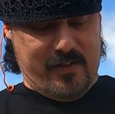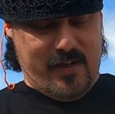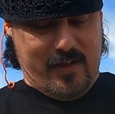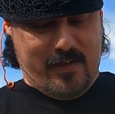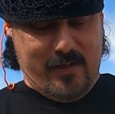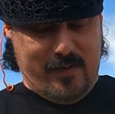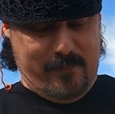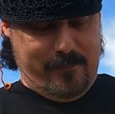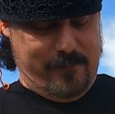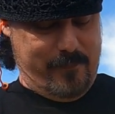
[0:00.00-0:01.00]

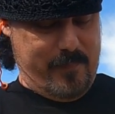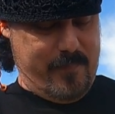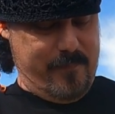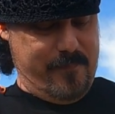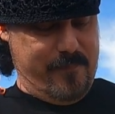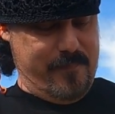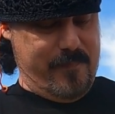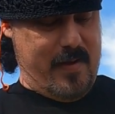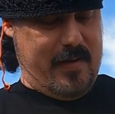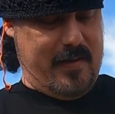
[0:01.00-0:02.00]
shotgun,
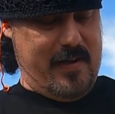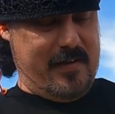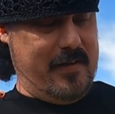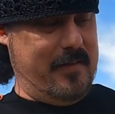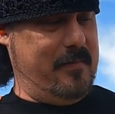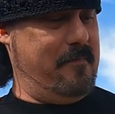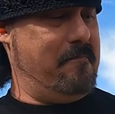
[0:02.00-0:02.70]
I like it.